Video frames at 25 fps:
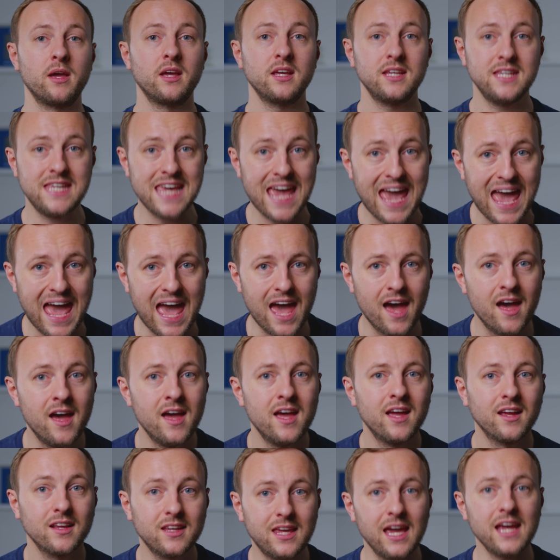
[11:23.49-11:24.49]
Yeah,
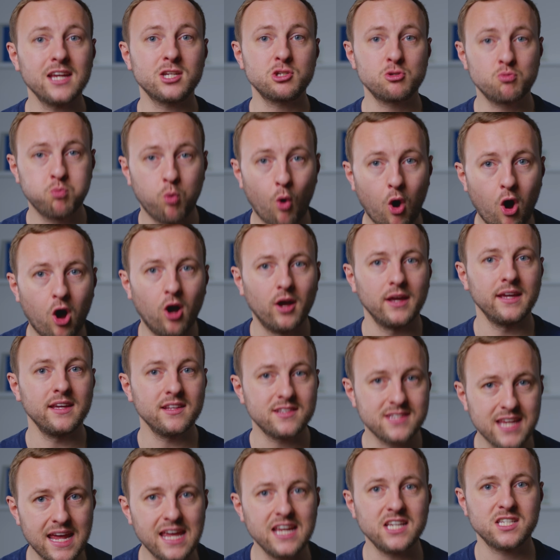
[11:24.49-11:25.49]
guess what?
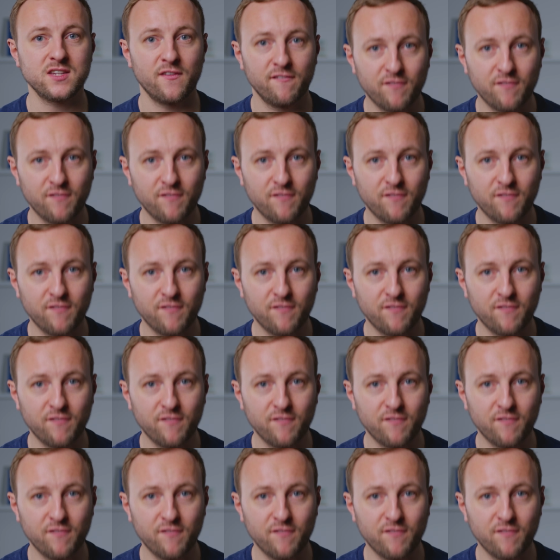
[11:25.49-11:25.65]
It takes